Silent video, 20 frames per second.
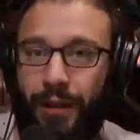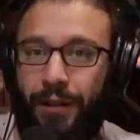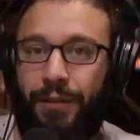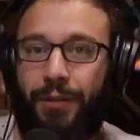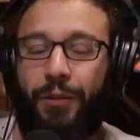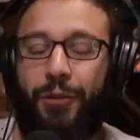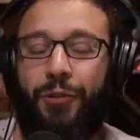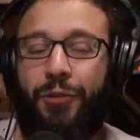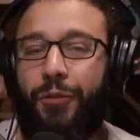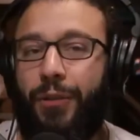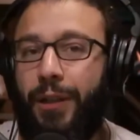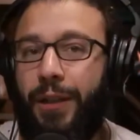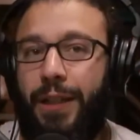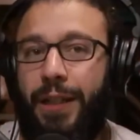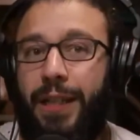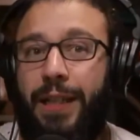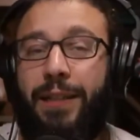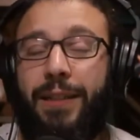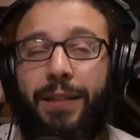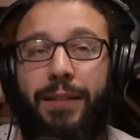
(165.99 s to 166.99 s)
So you can
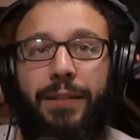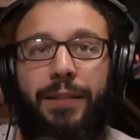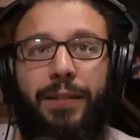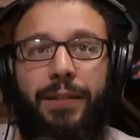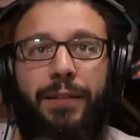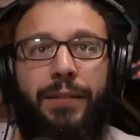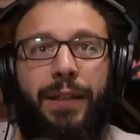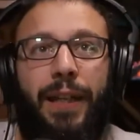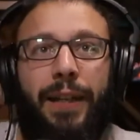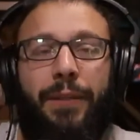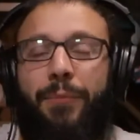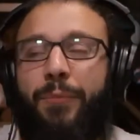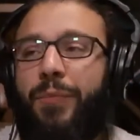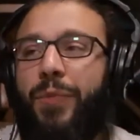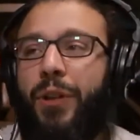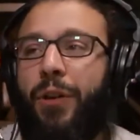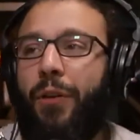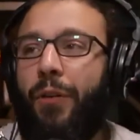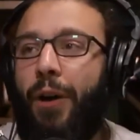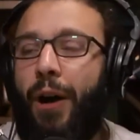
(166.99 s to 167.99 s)
eat like,
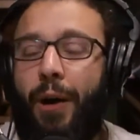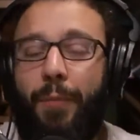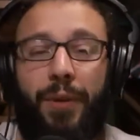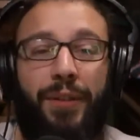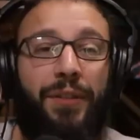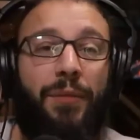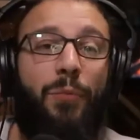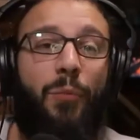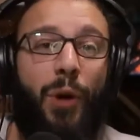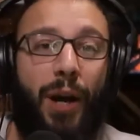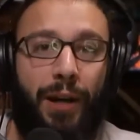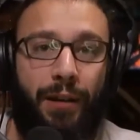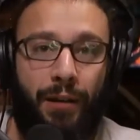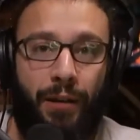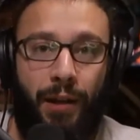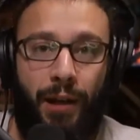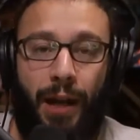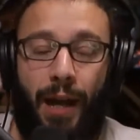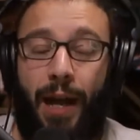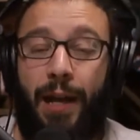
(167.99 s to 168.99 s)
you know, hummus and bread,
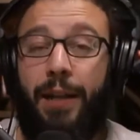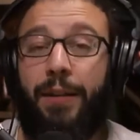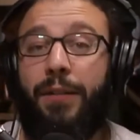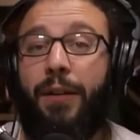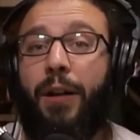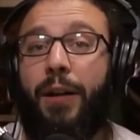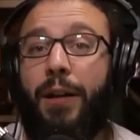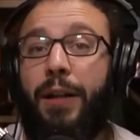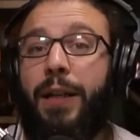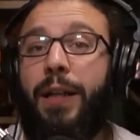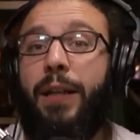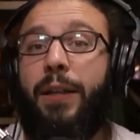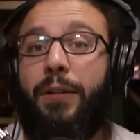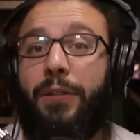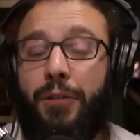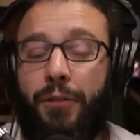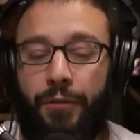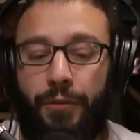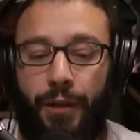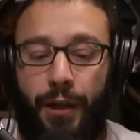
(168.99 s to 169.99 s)
and it's not going to
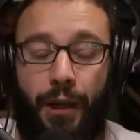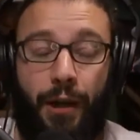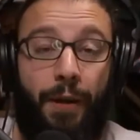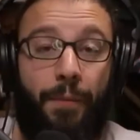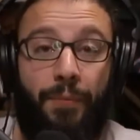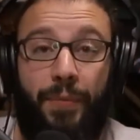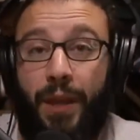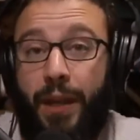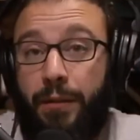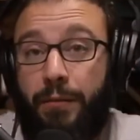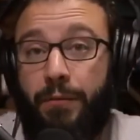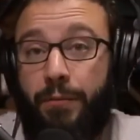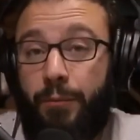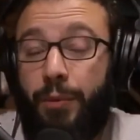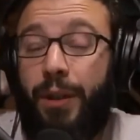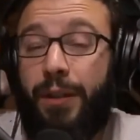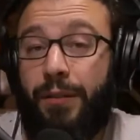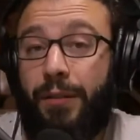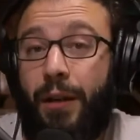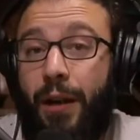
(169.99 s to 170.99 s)
kill you. And
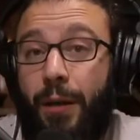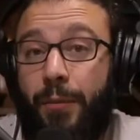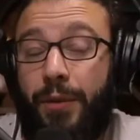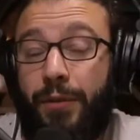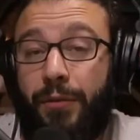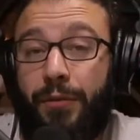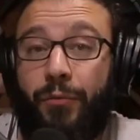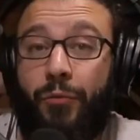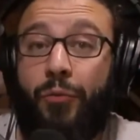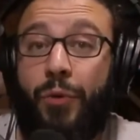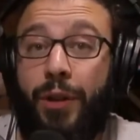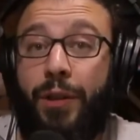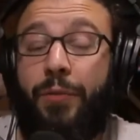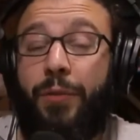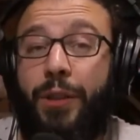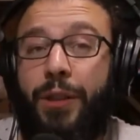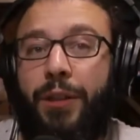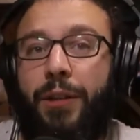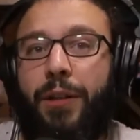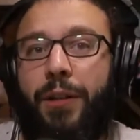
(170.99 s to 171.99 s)
plus, the hummus was really,
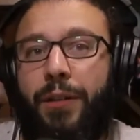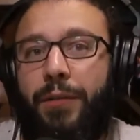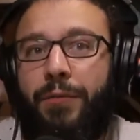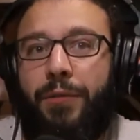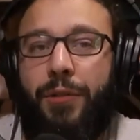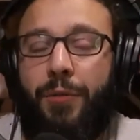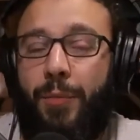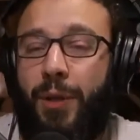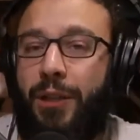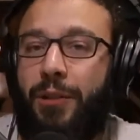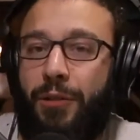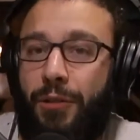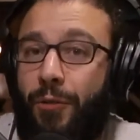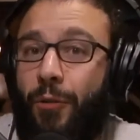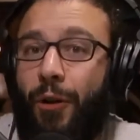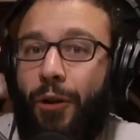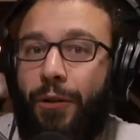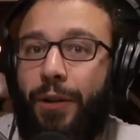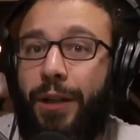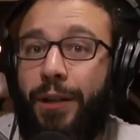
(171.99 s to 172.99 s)
really good. I mean,
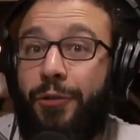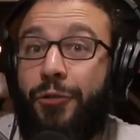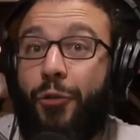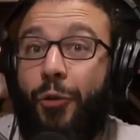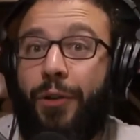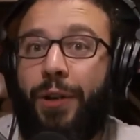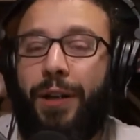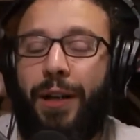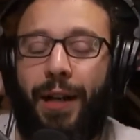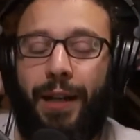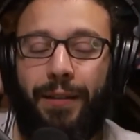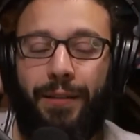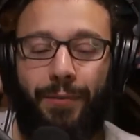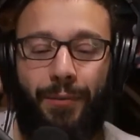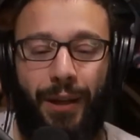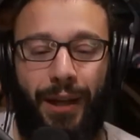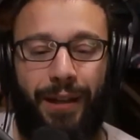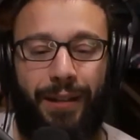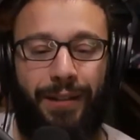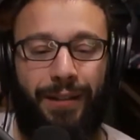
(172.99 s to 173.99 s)
you are in Jordan at
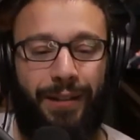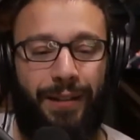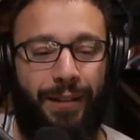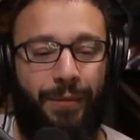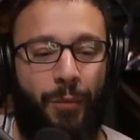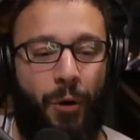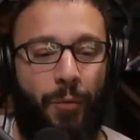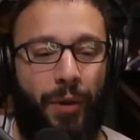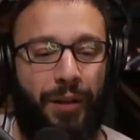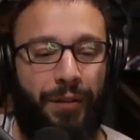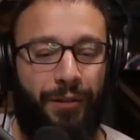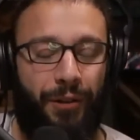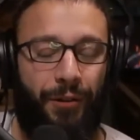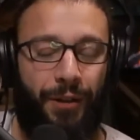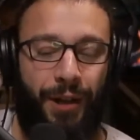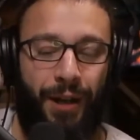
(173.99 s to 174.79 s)
the moment. So